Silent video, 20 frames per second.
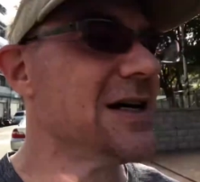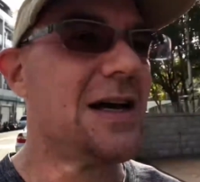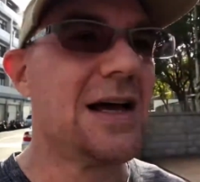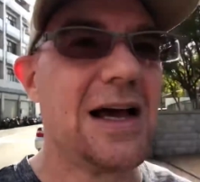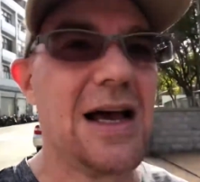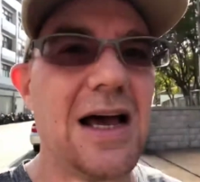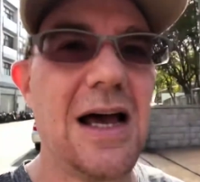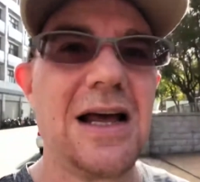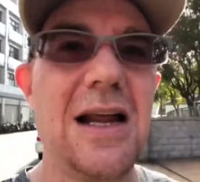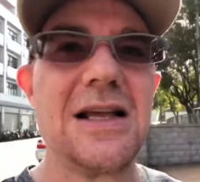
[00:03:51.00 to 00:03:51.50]

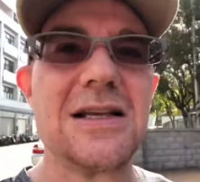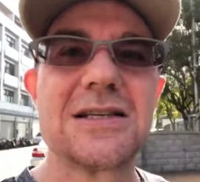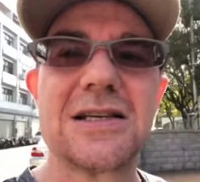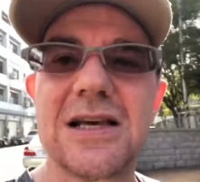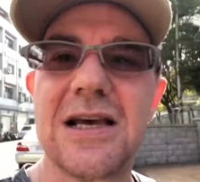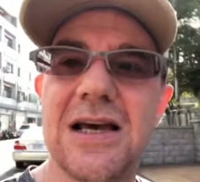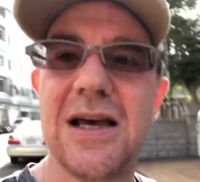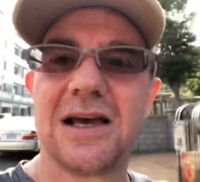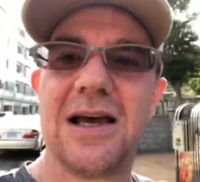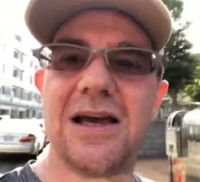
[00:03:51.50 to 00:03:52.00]
And
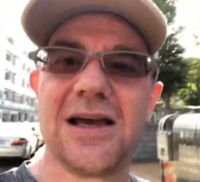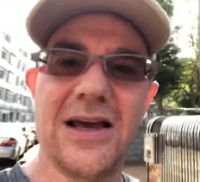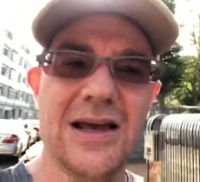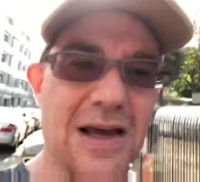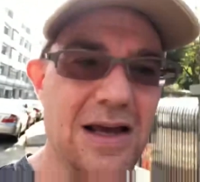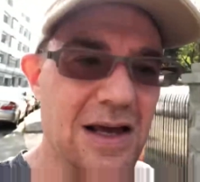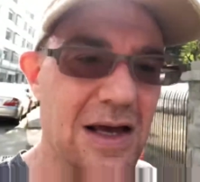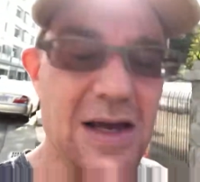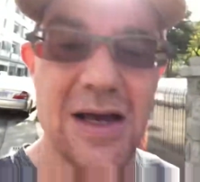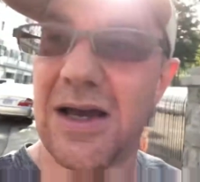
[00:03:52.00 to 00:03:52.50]
it's
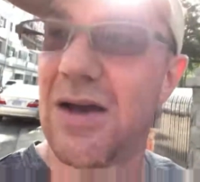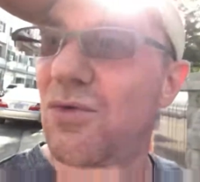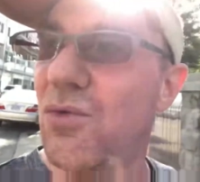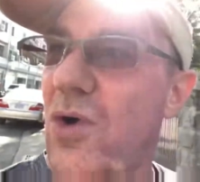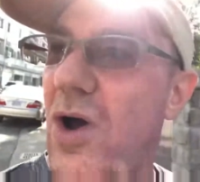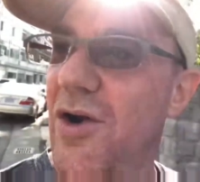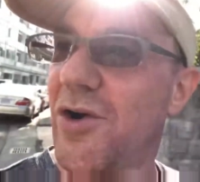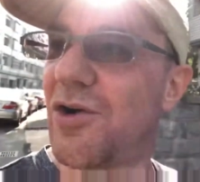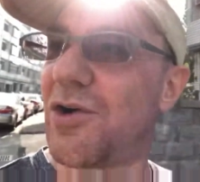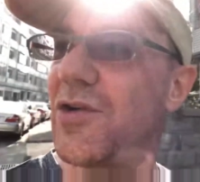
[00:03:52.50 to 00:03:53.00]

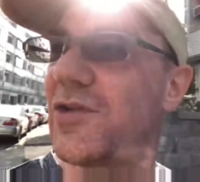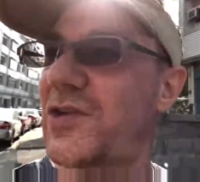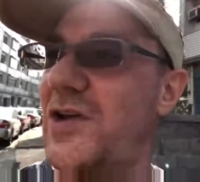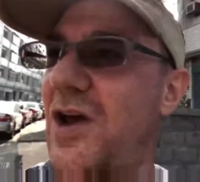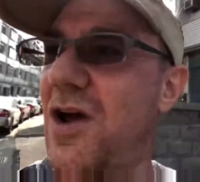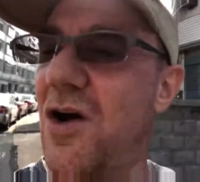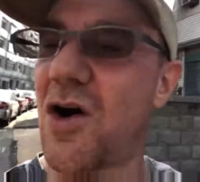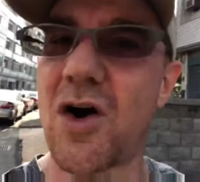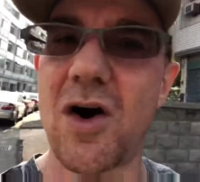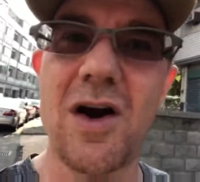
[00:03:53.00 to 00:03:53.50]
runners
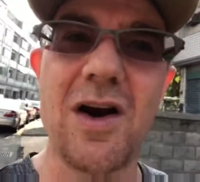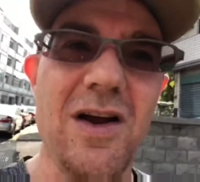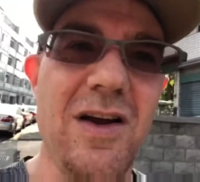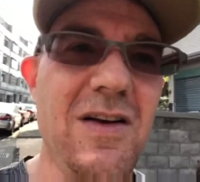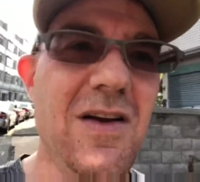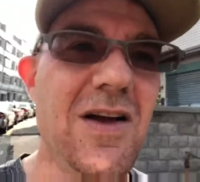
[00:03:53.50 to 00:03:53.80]
are,